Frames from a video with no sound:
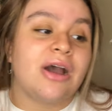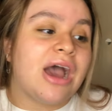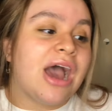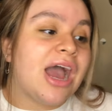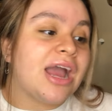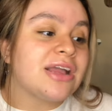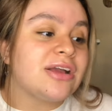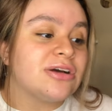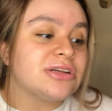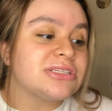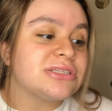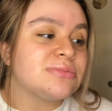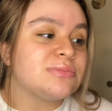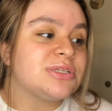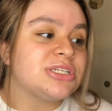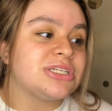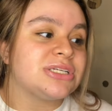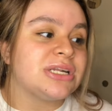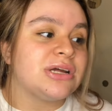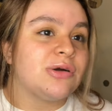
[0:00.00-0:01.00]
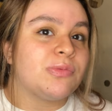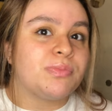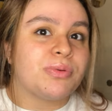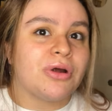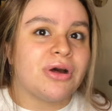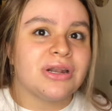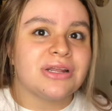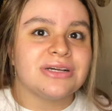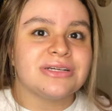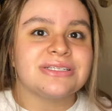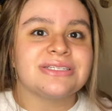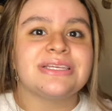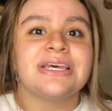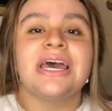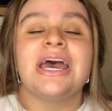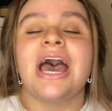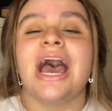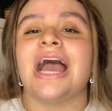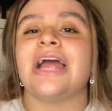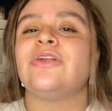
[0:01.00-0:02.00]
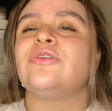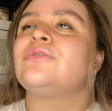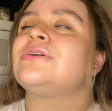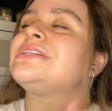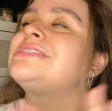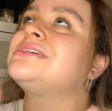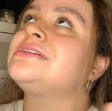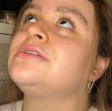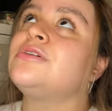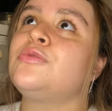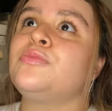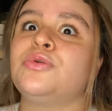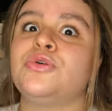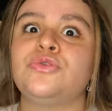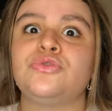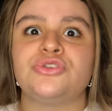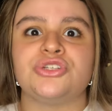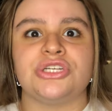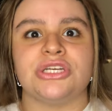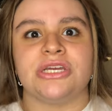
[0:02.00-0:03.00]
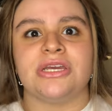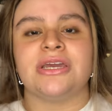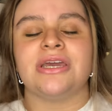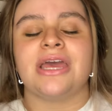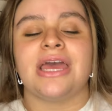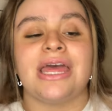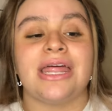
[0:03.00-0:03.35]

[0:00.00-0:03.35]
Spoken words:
I got some Chanel products. I know it's a little bougie.